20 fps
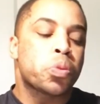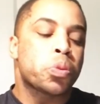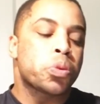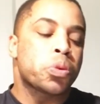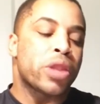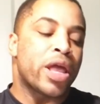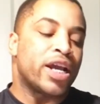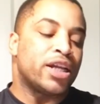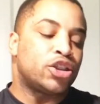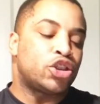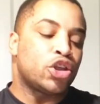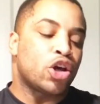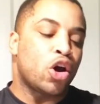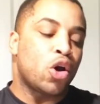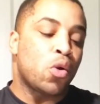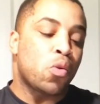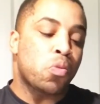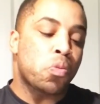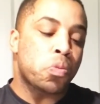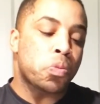And
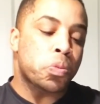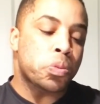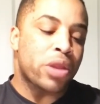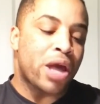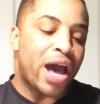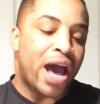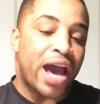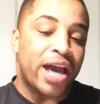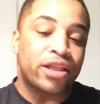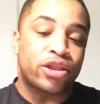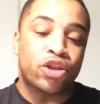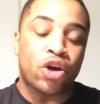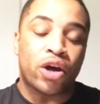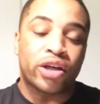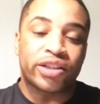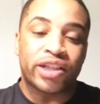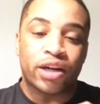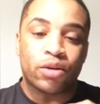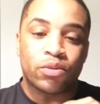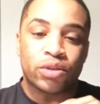so I thought that
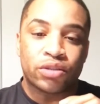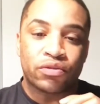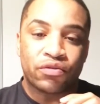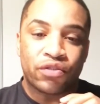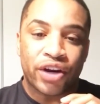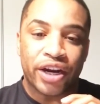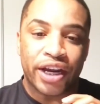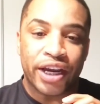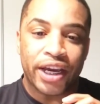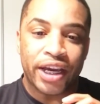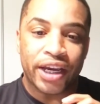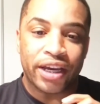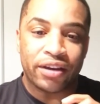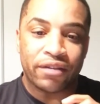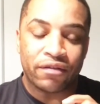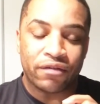it was very,